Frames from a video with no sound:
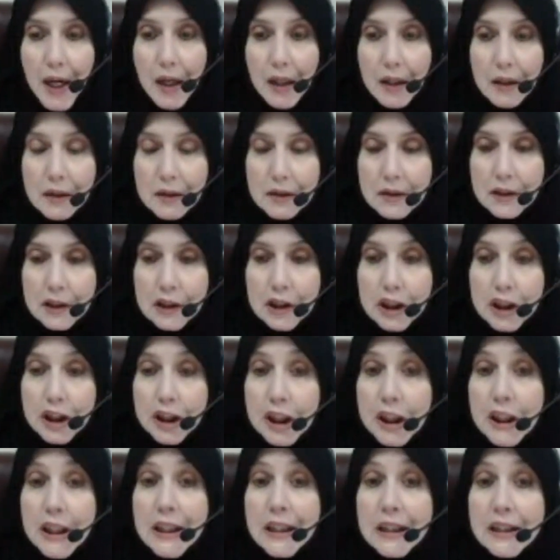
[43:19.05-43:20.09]
Taliba.
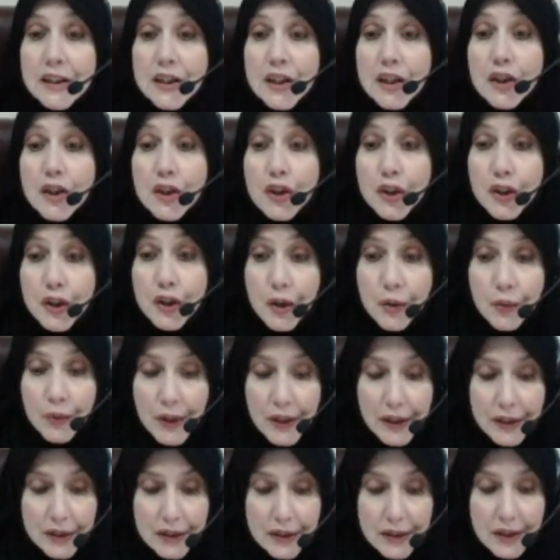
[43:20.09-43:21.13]

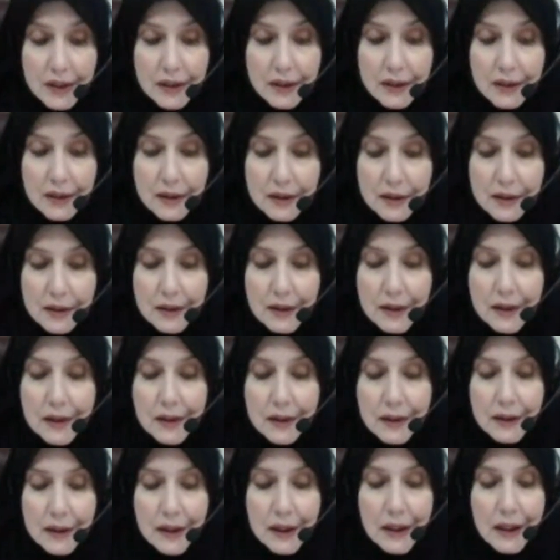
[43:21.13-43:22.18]
She is a
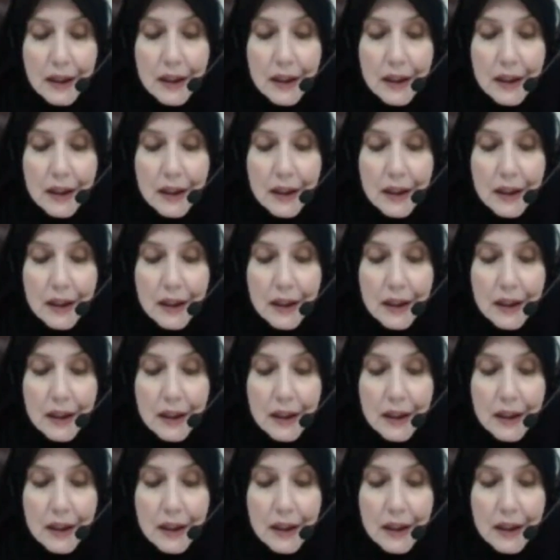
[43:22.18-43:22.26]
student.